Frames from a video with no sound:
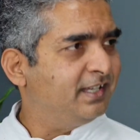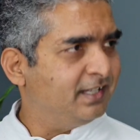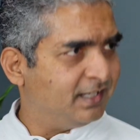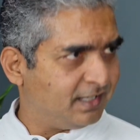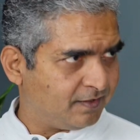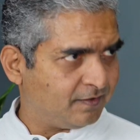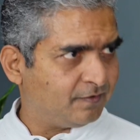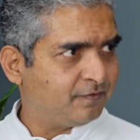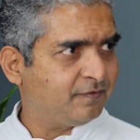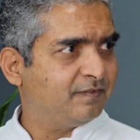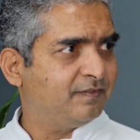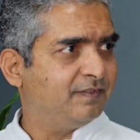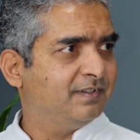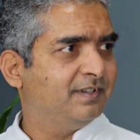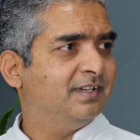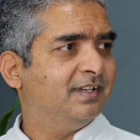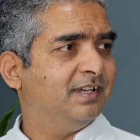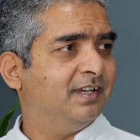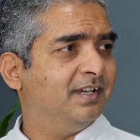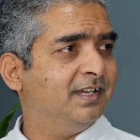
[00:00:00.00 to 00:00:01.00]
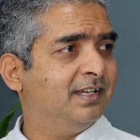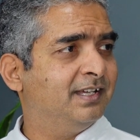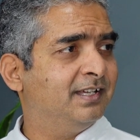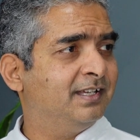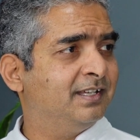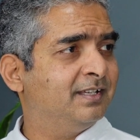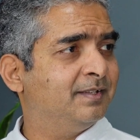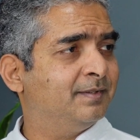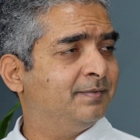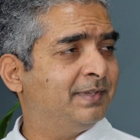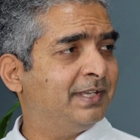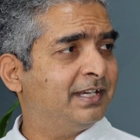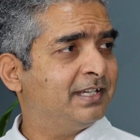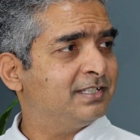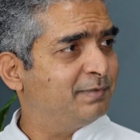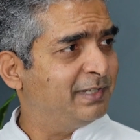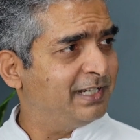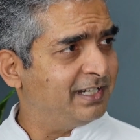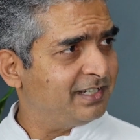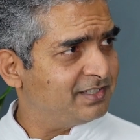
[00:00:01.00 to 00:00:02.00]
enough, there has
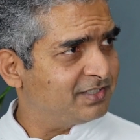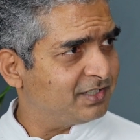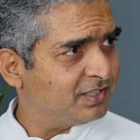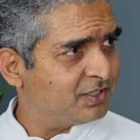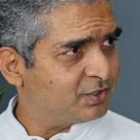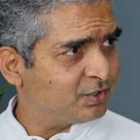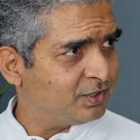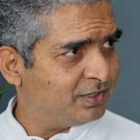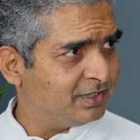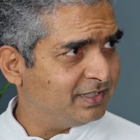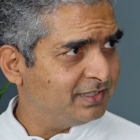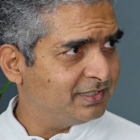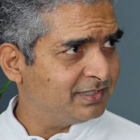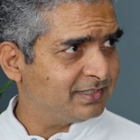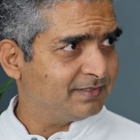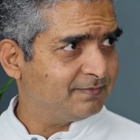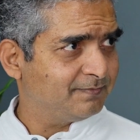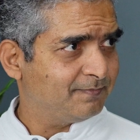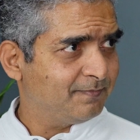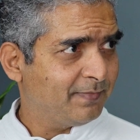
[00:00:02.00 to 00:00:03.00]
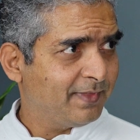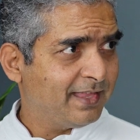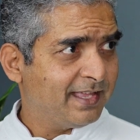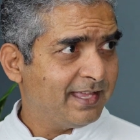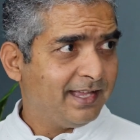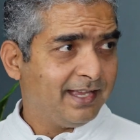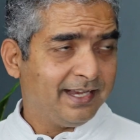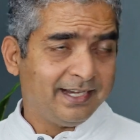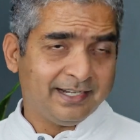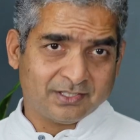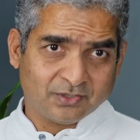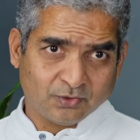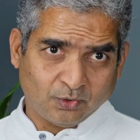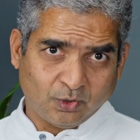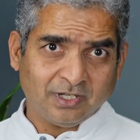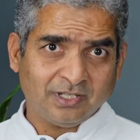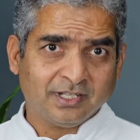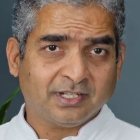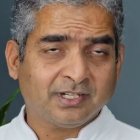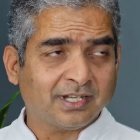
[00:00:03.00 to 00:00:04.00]
been research on this. It's
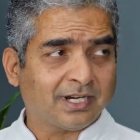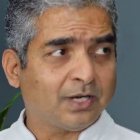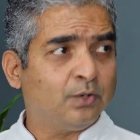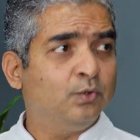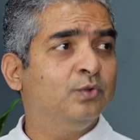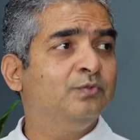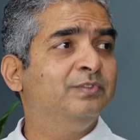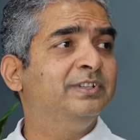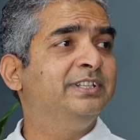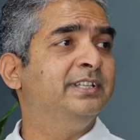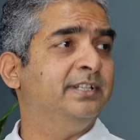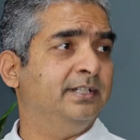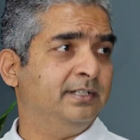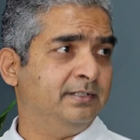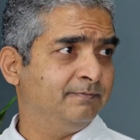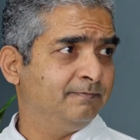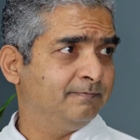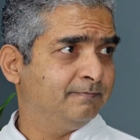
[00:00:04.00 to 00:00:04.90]
called the crowd within.